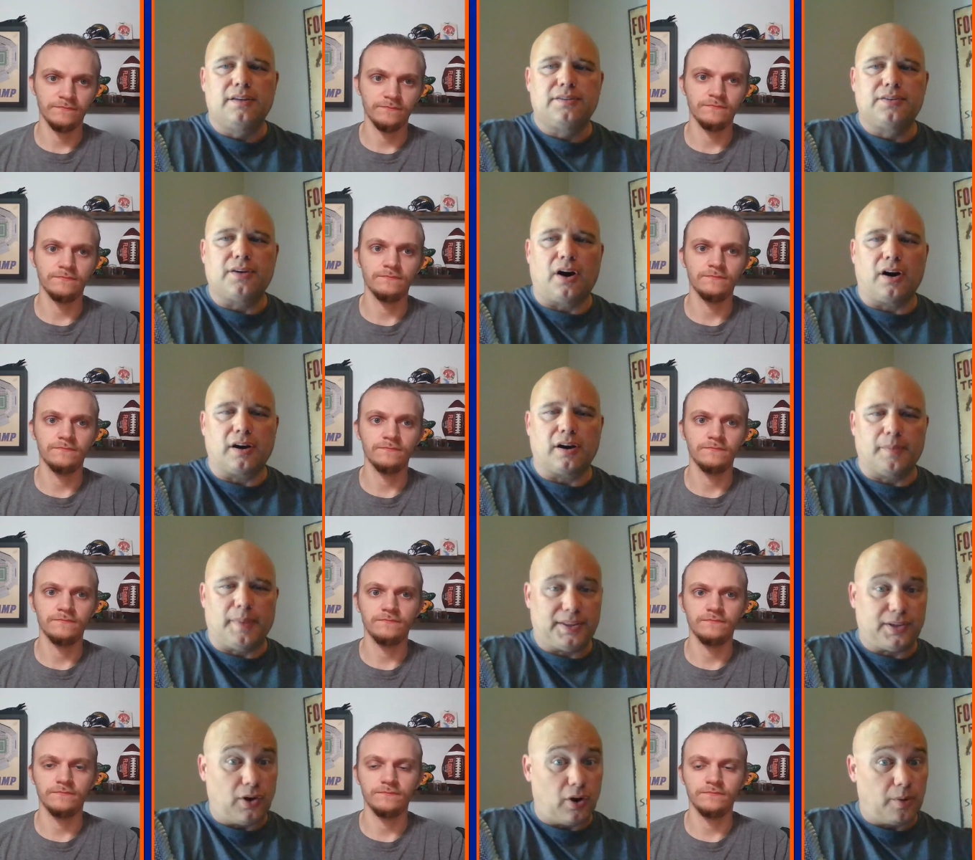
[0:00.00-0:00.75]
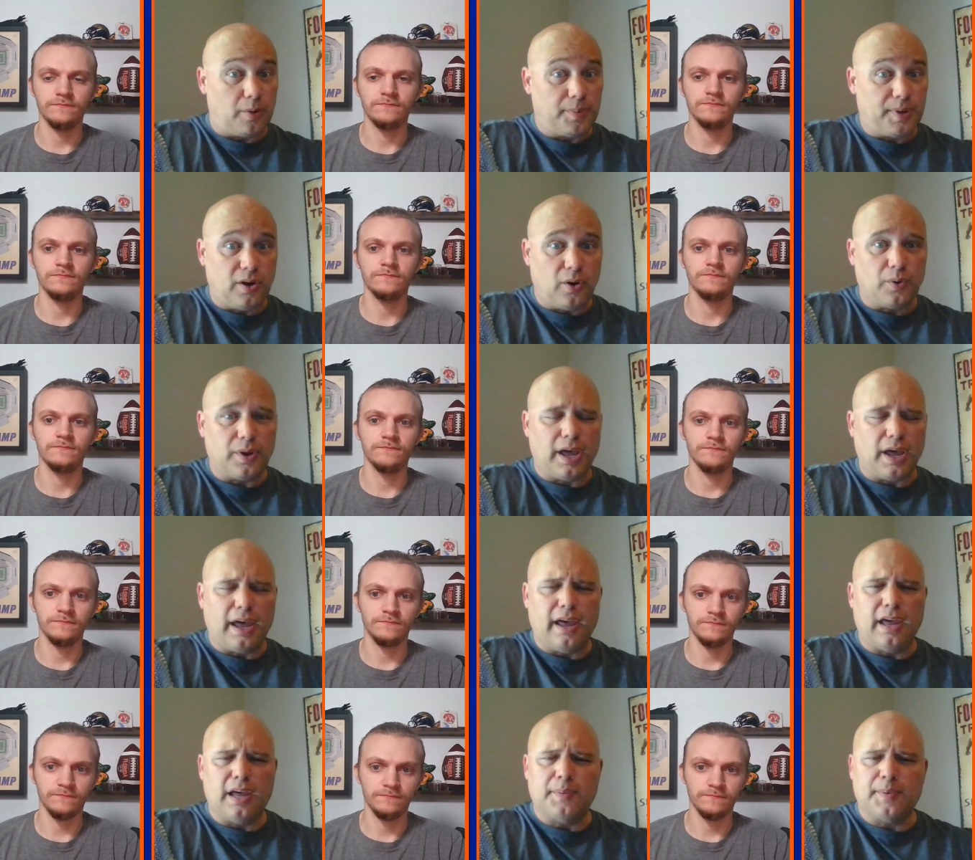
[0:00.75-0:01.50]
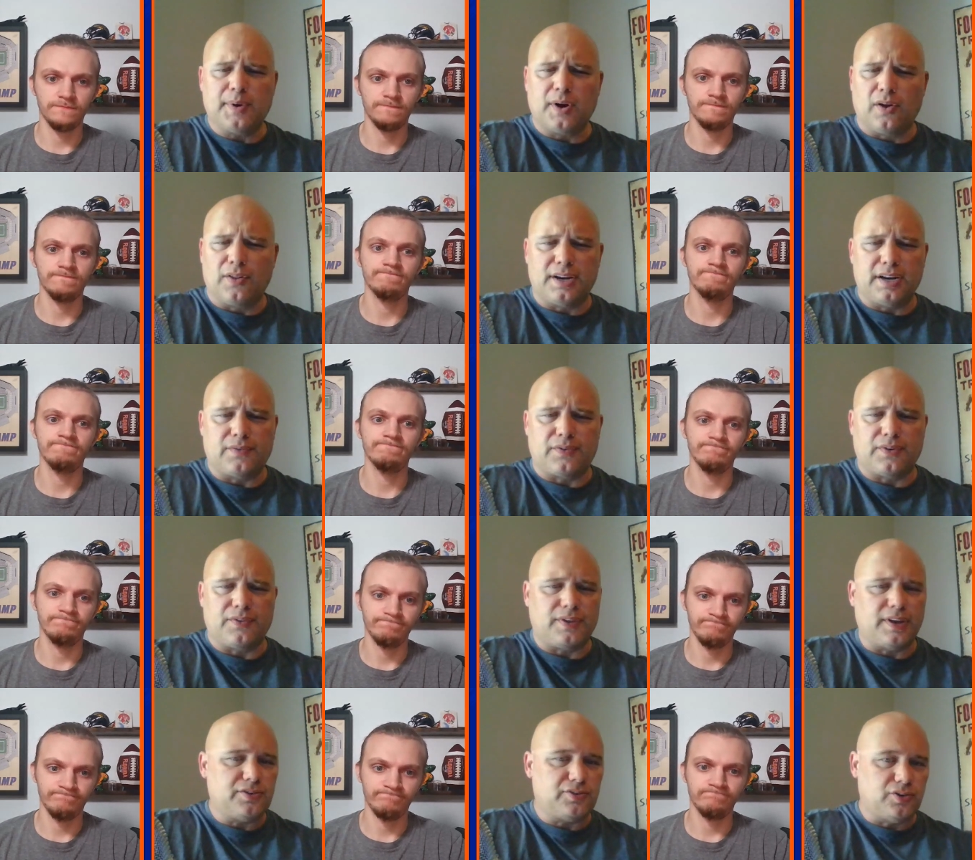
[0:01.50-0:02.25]
Speaker 1: talking about the RPO game and all the
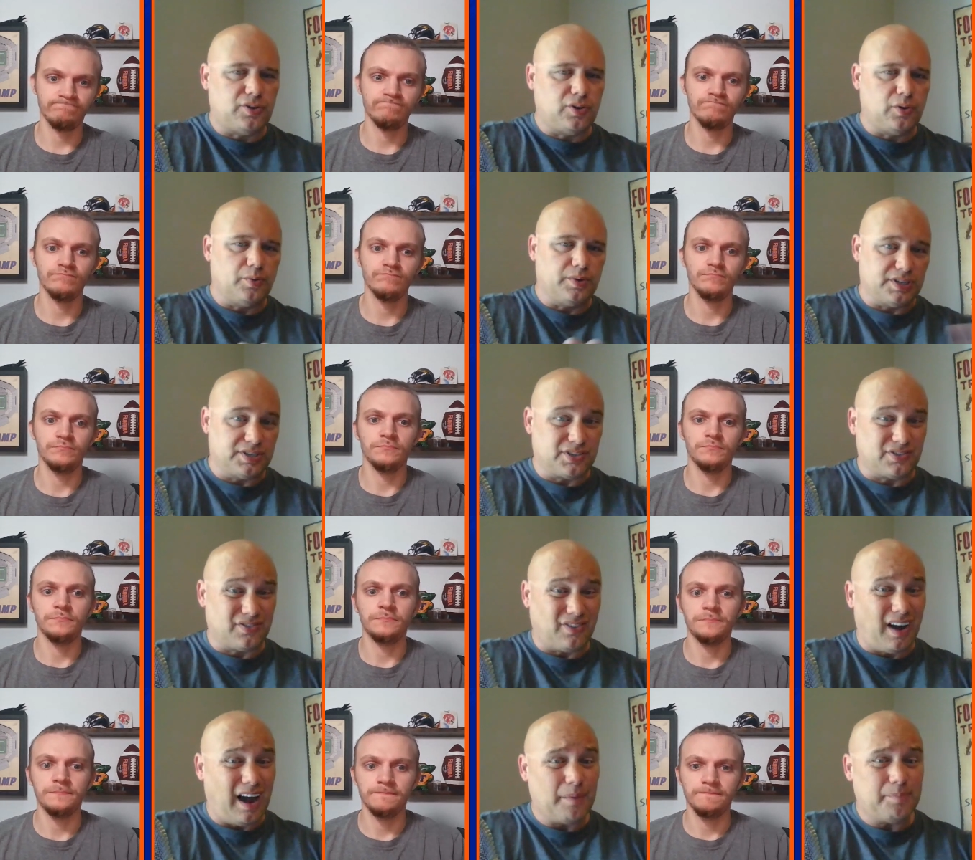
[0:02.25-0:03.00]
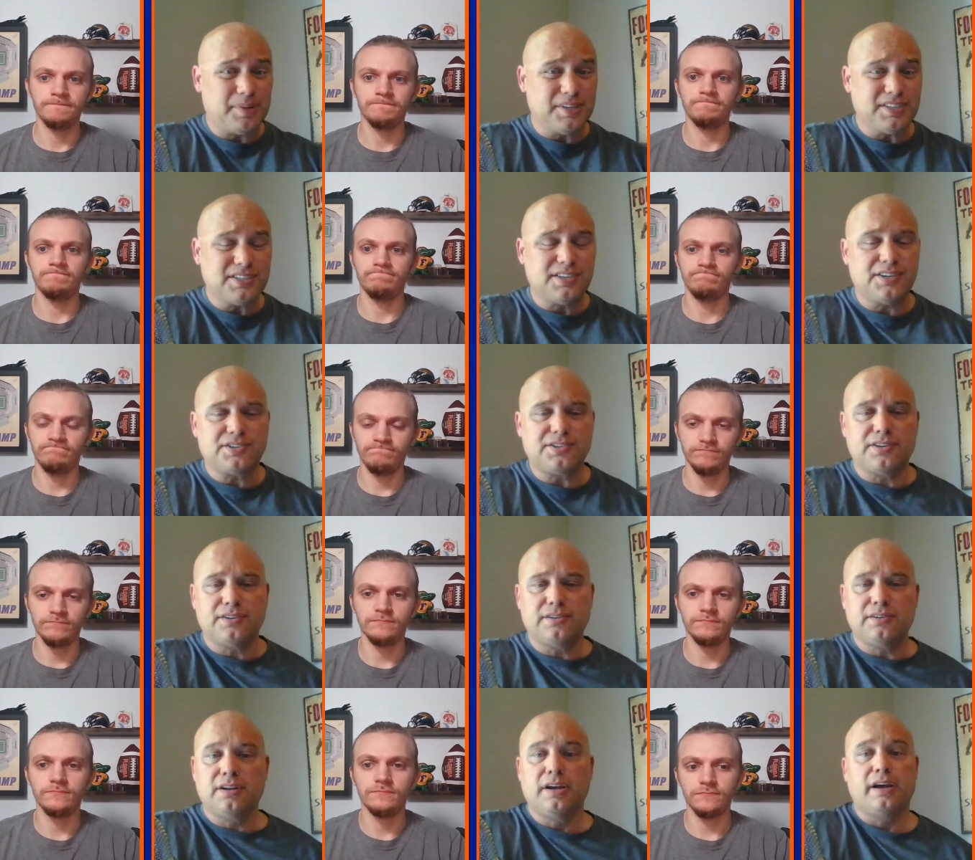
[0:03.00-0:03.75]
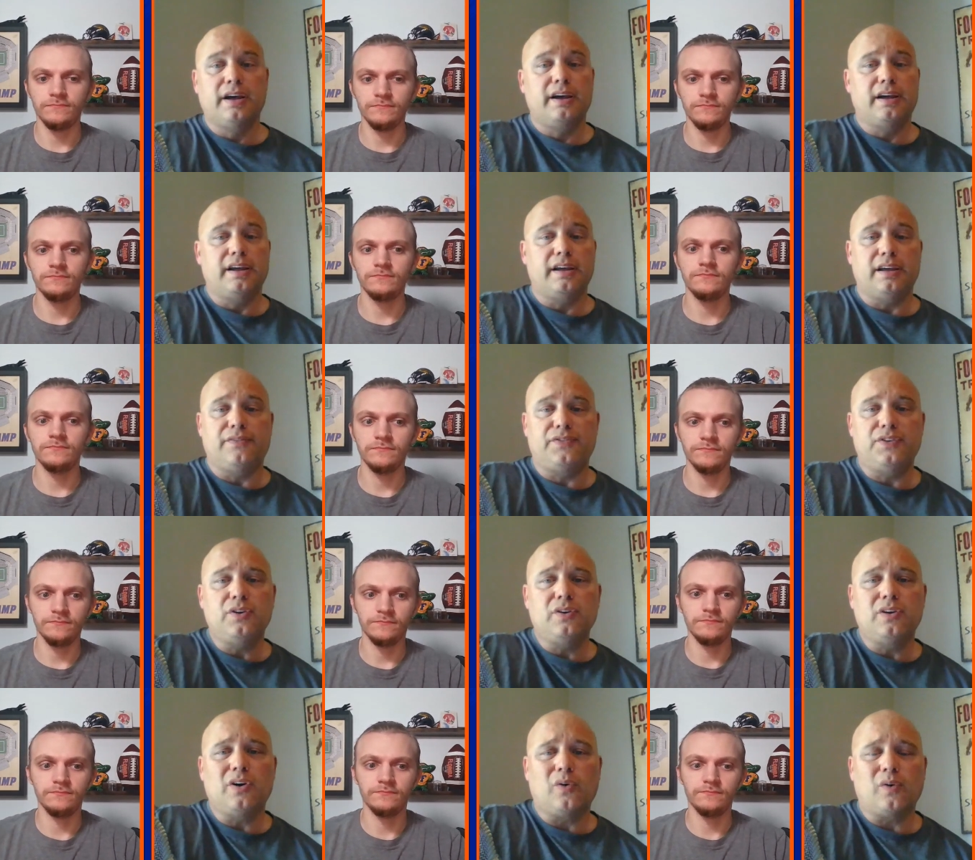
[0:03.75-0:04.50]
different things you do with the slot position. If
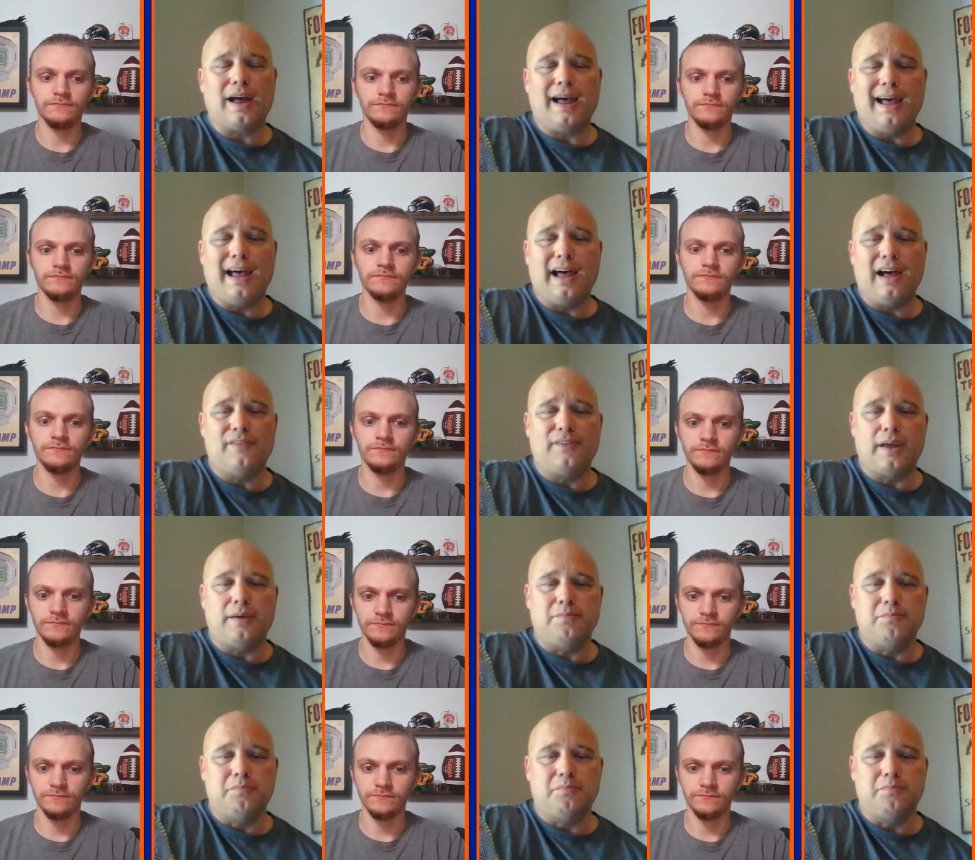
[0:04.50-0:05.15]
you don't have a